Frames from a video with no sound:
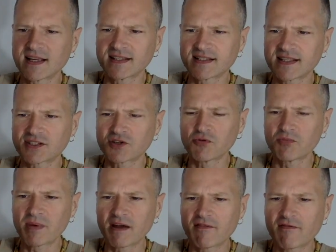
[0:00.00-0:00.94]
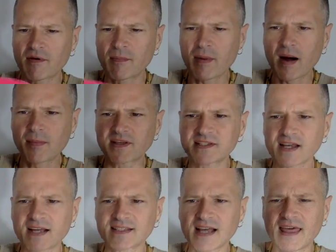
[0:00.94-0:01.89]
is this too big for Barbie
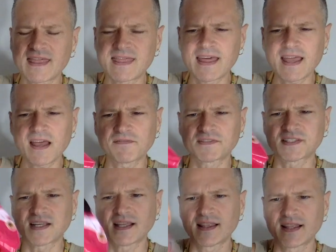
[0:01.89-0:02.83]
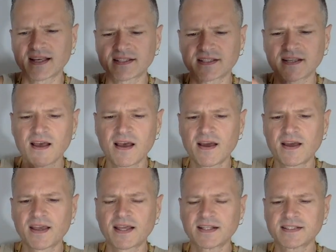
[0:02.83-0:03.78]
size? I think I've seen this
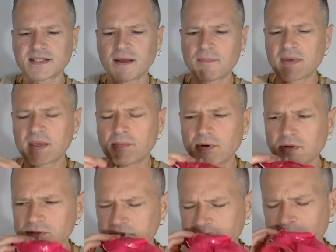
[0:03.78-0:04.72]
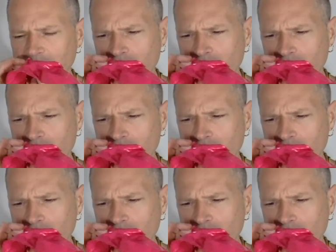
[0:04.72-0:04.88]
in some people's.